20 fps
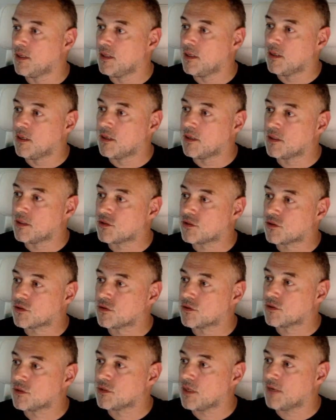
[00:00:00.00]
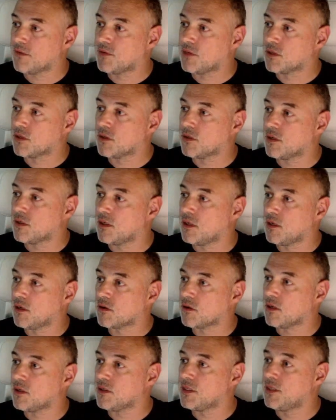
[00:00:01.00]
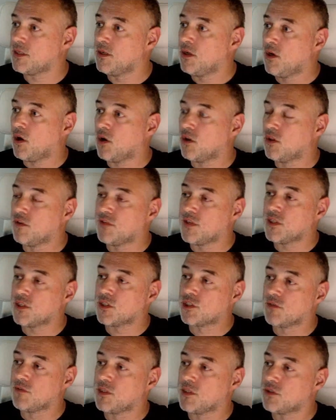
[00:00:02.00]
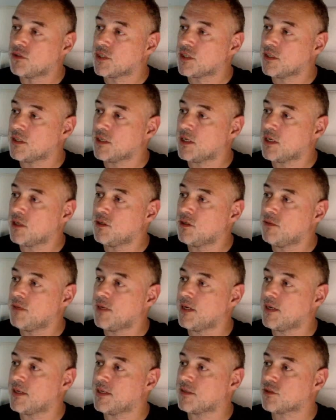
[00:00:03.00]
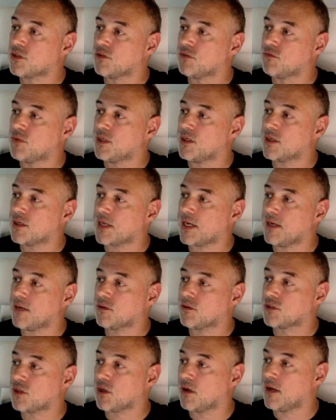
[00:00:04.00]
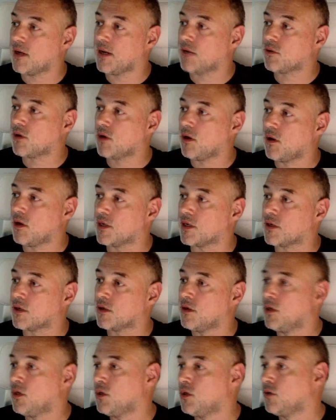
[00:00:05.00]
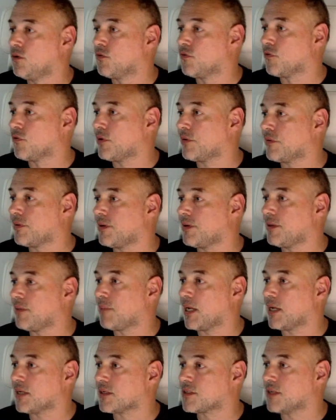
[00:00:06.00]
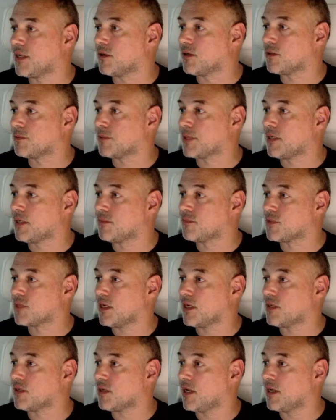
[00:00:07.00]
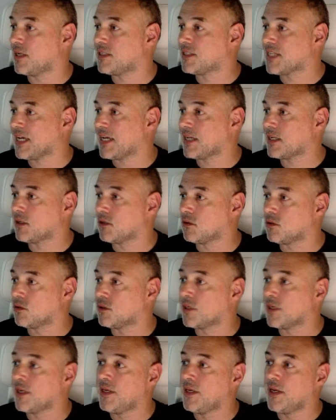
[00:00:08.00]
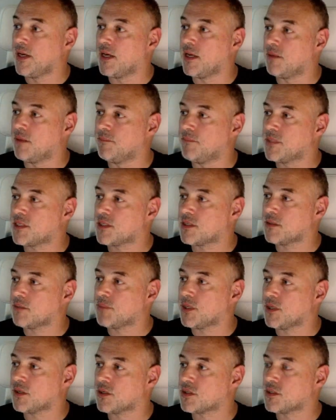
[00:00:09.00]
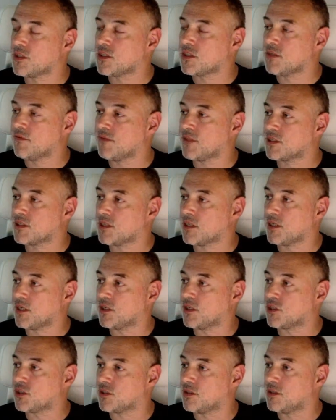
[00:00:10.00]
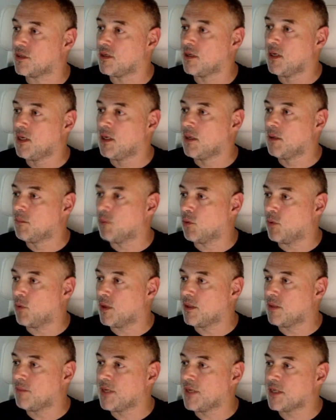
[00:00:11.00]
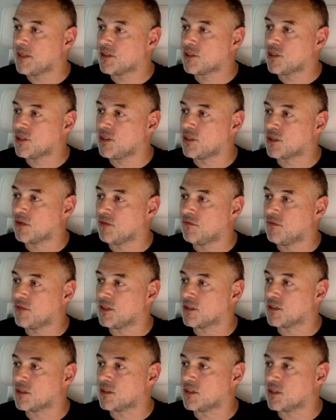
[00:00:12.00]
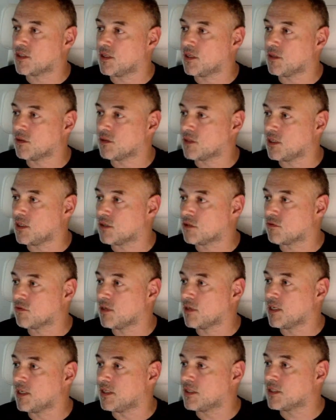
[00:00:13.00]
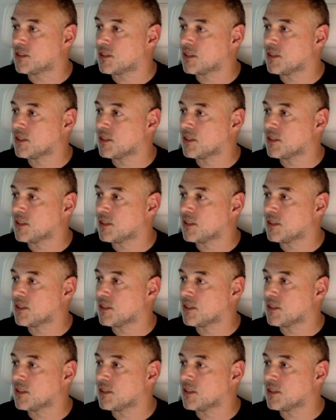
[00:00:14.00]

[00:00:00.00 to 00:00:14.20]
let's have a look at a logline. On the verge of losing her home, an out-of-work alcoholic who frequently blacks out becomes entangled in a missing persons investigation. But when the man she's convinced is guilty is released,